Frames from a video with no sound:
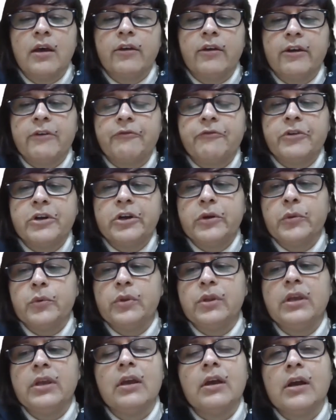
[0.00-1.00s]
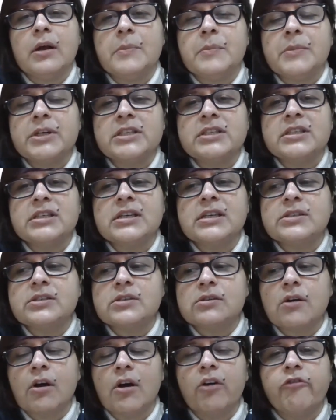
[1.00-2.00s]
referred to the
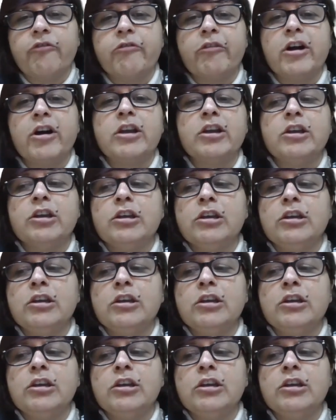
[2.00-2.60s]
emergence of a